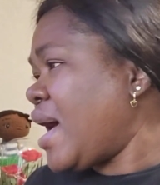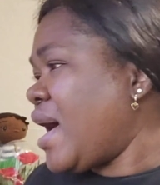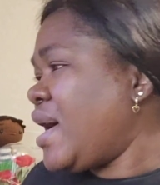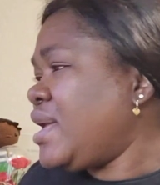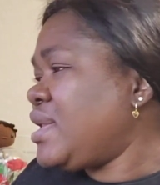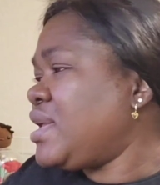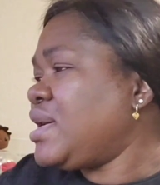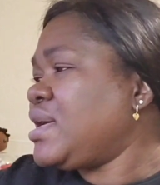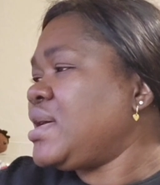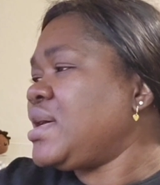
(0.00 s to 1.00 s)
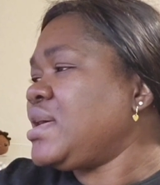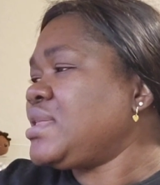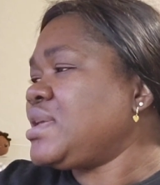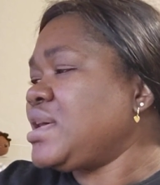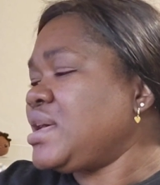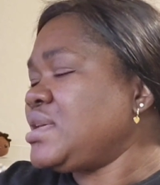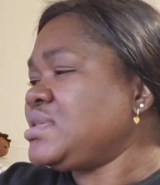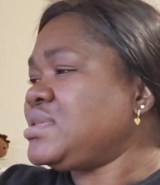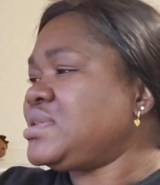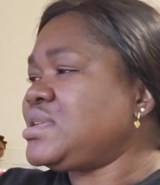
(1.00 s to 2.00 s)
and it
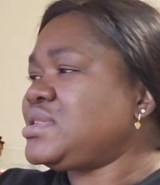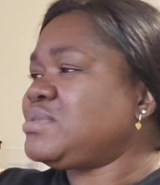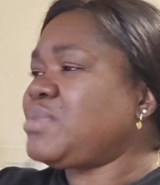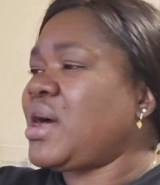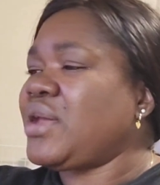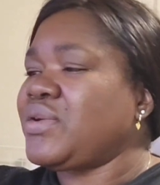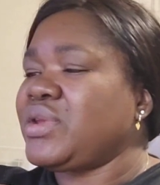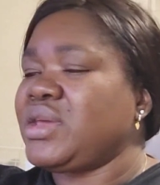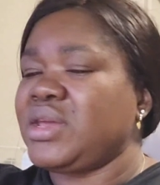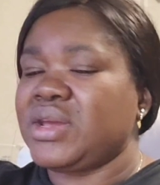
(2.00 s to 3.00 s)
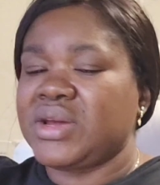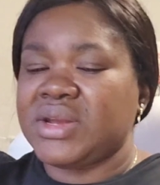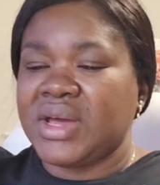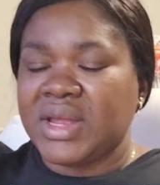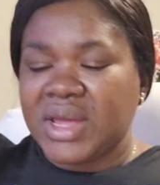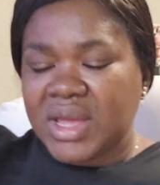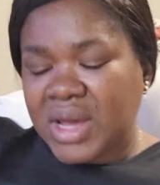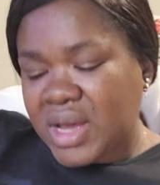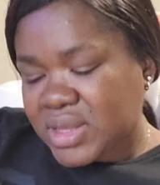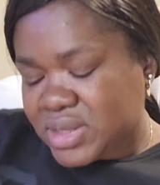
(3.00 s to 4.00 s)
is this pattern here that I got